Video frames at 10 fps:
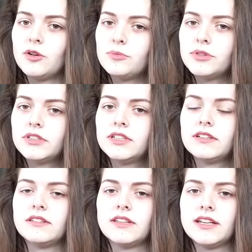help,
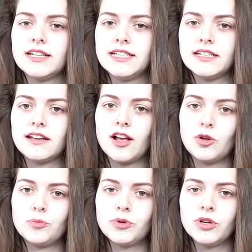and that I needed
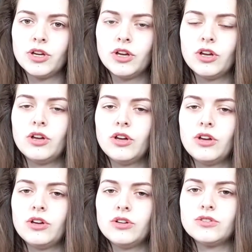help.
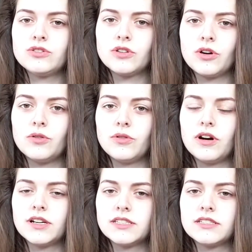So
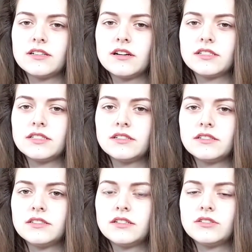I
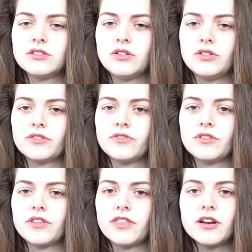started to look
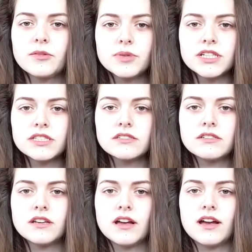for a
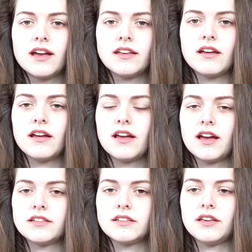therapist, and I
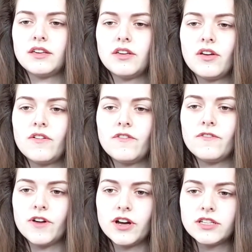had a
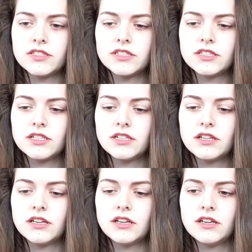first
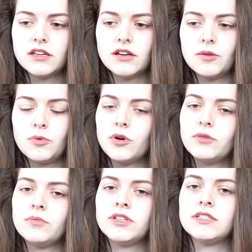
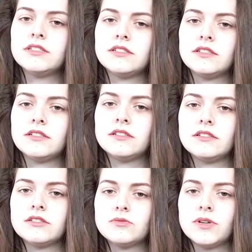appointment
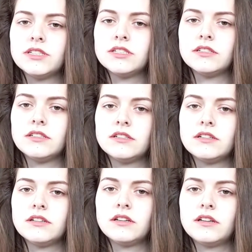in
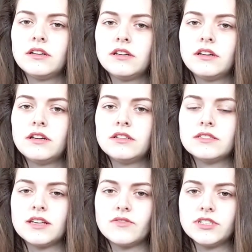
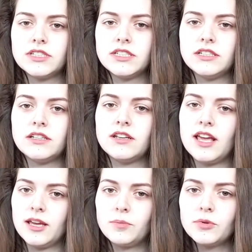2017 in
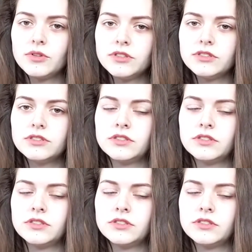April.